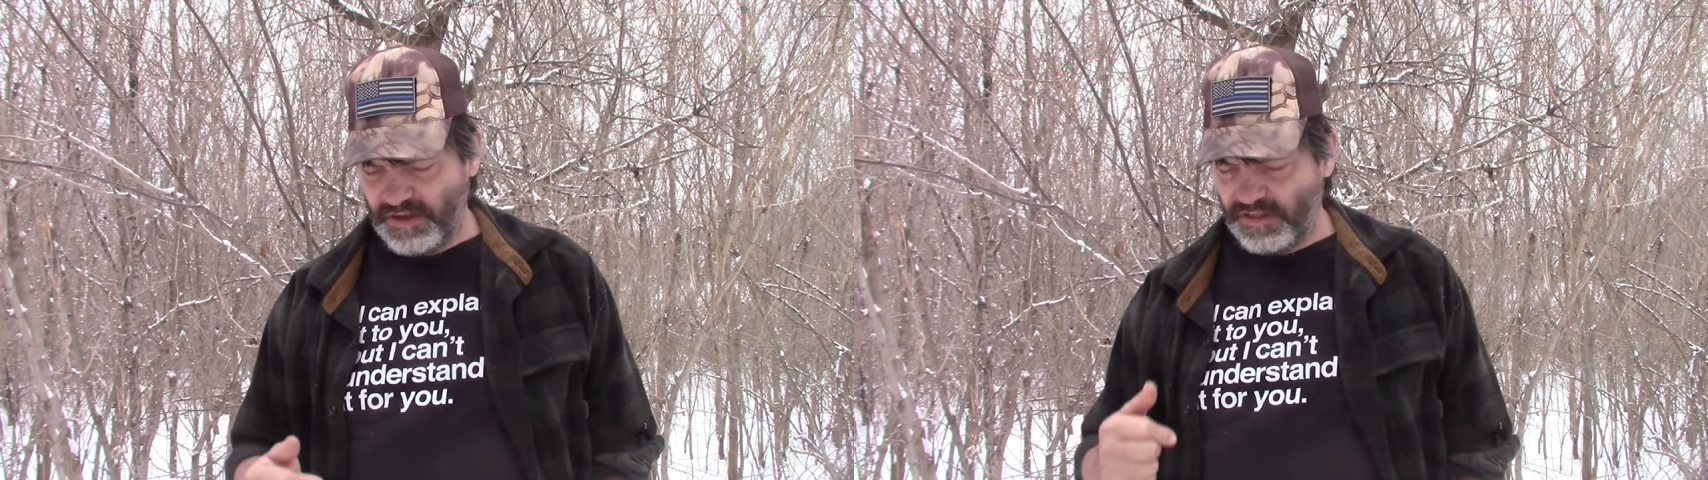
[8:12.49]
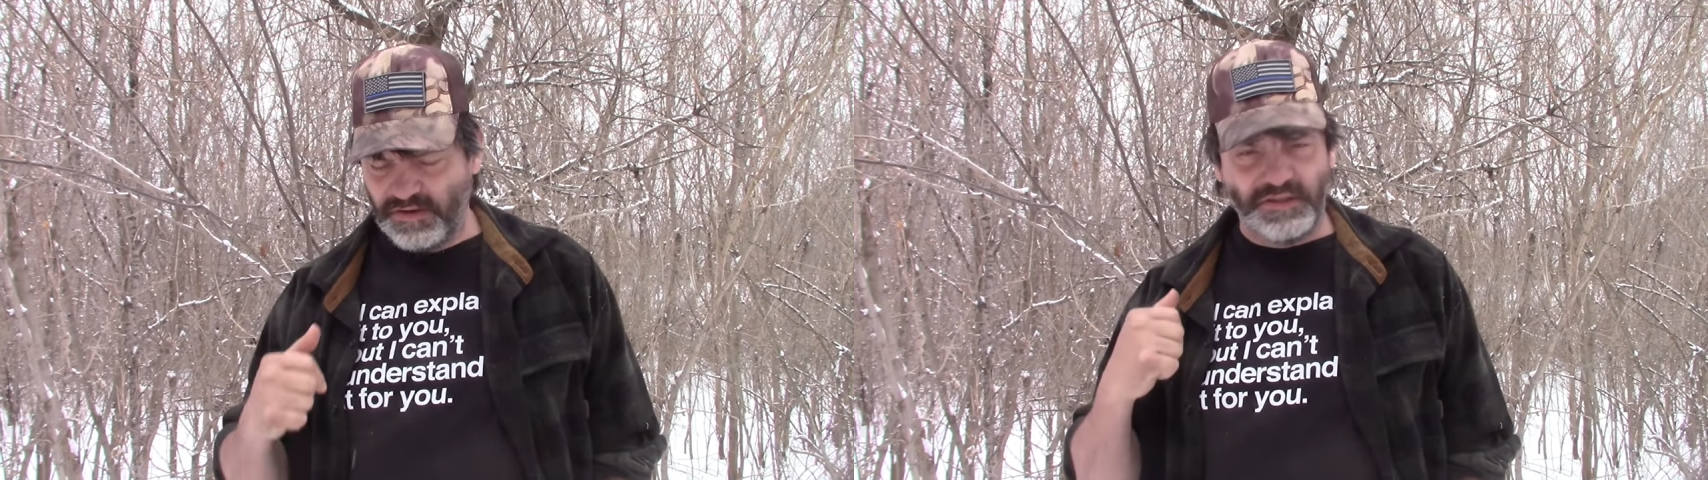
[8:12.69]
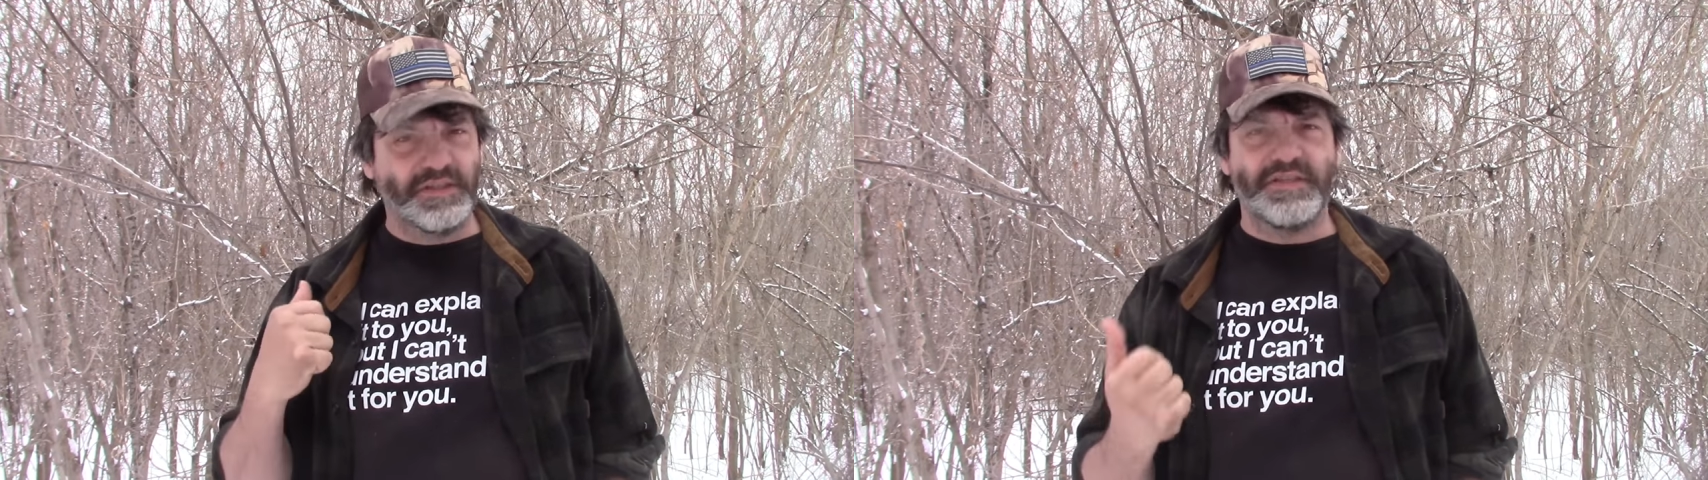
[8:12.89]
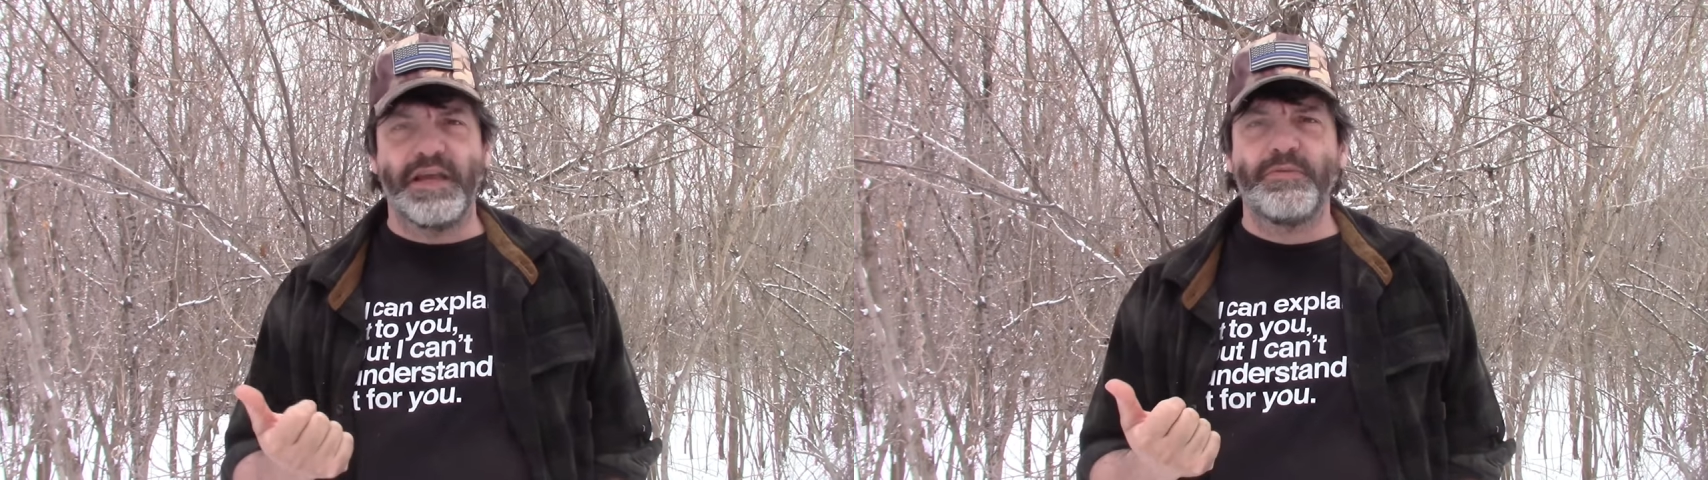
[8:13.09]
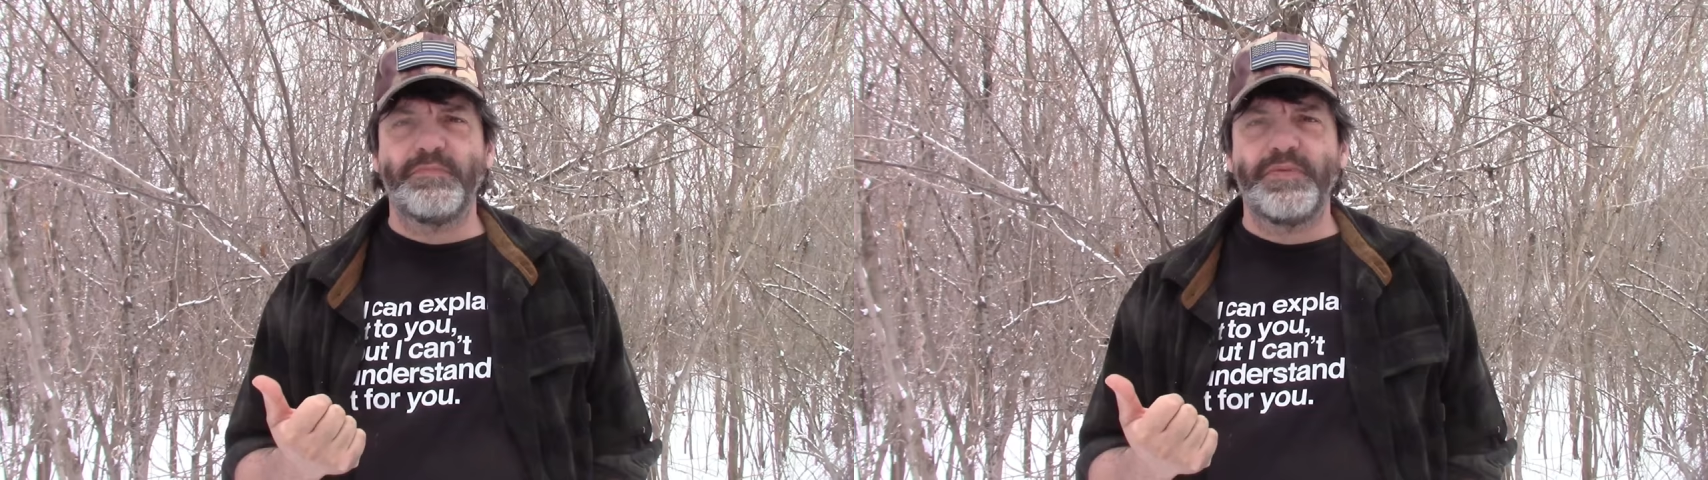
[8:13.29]
There's
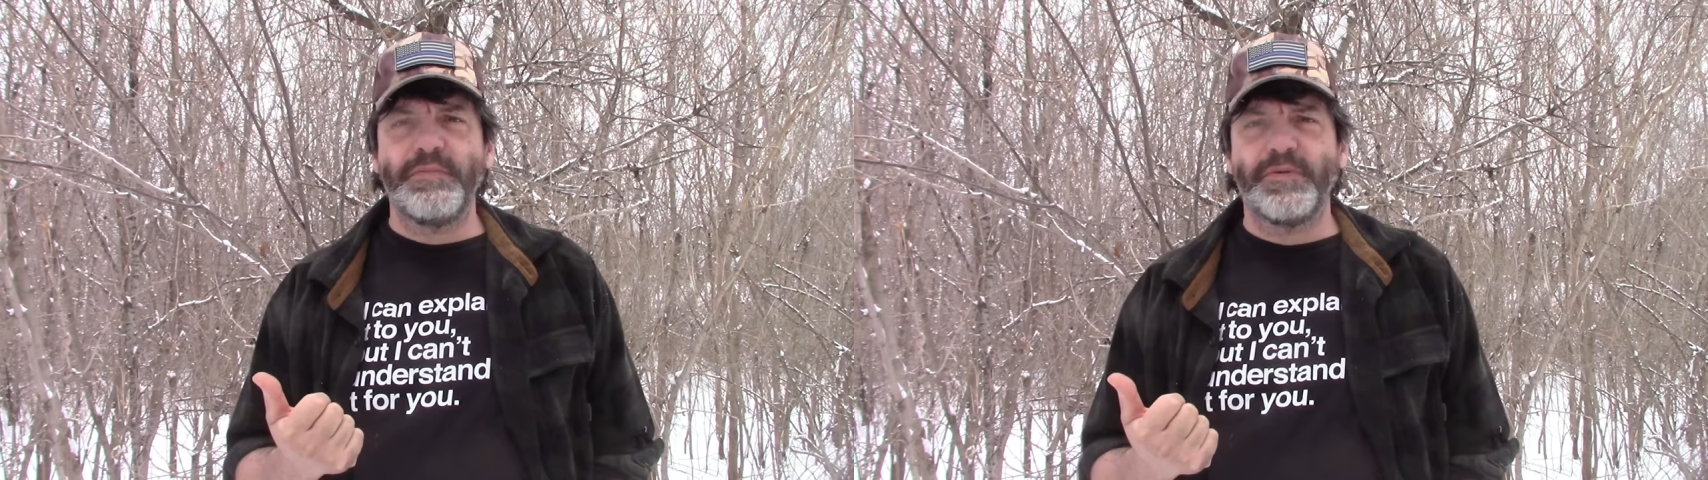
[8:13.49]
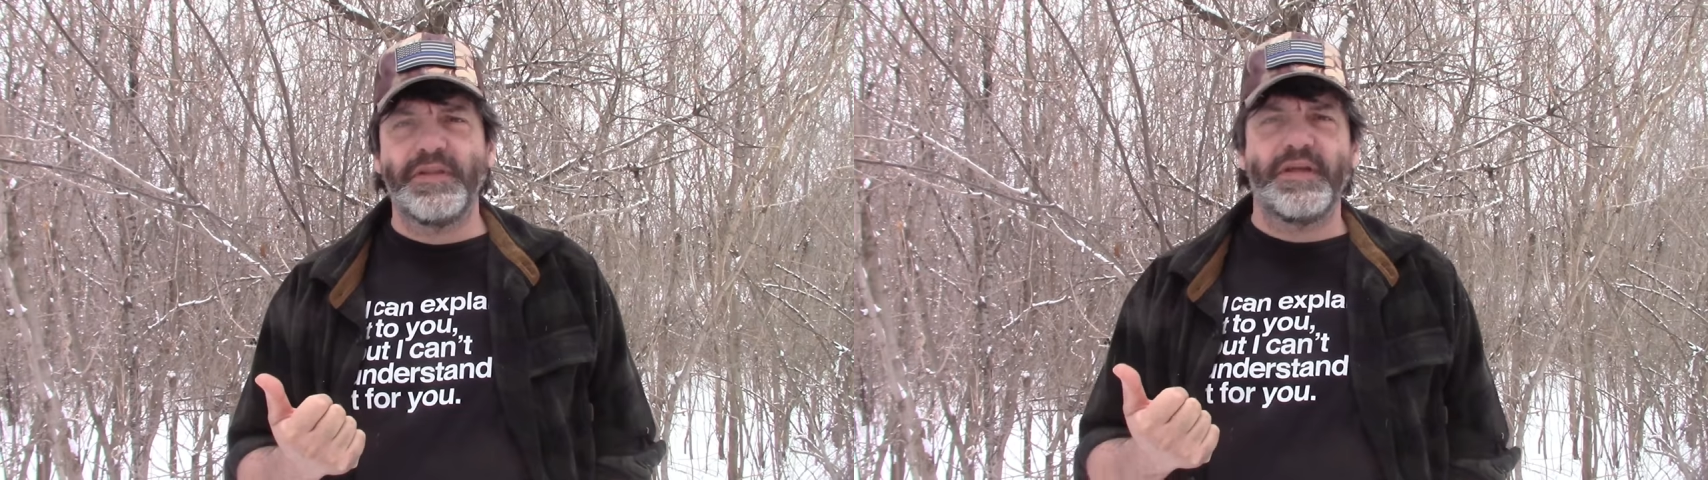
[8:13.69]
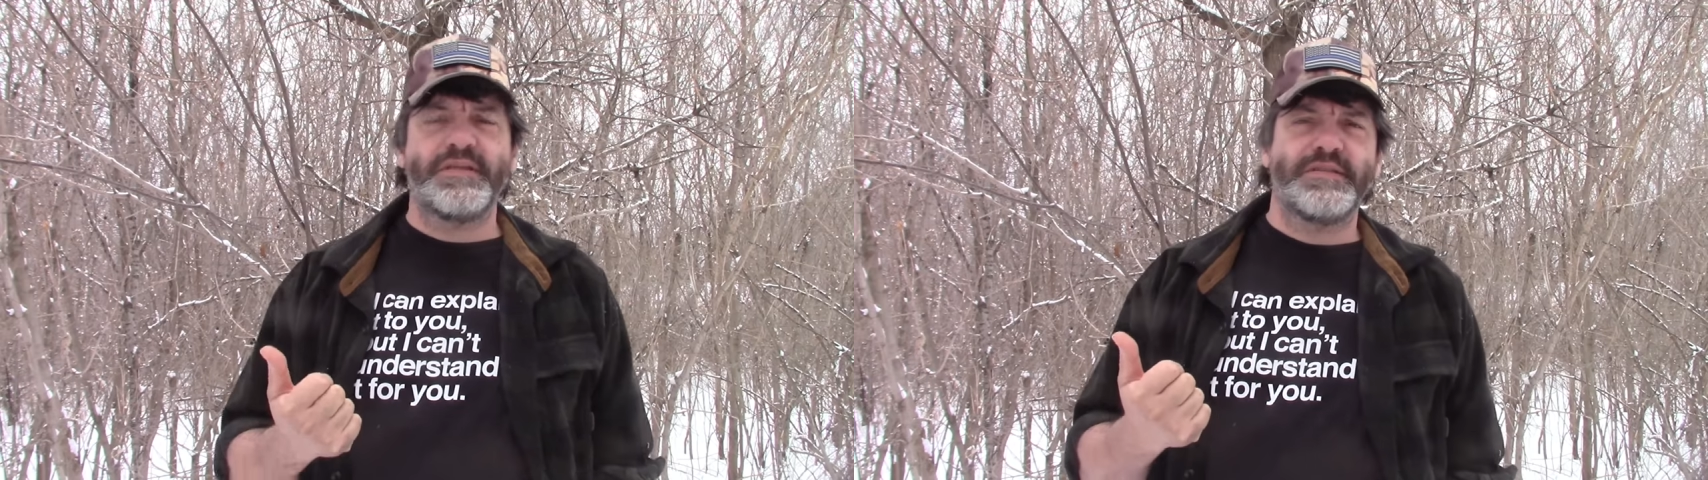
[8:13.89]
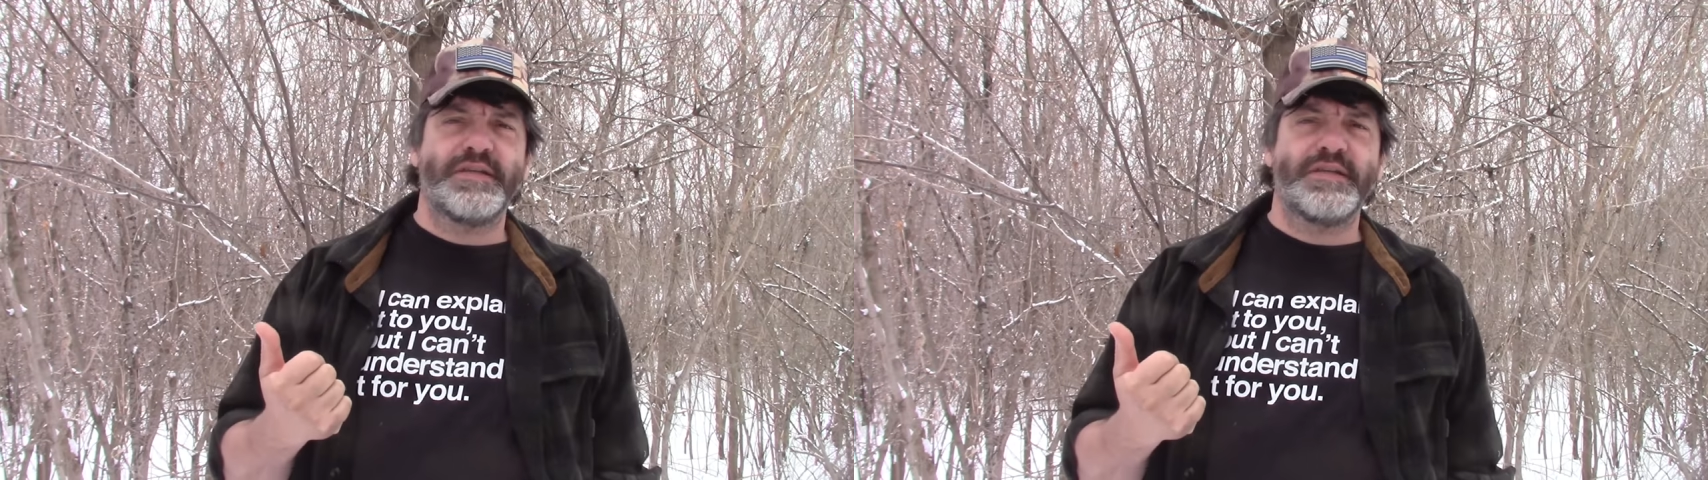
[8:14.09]
disabled people that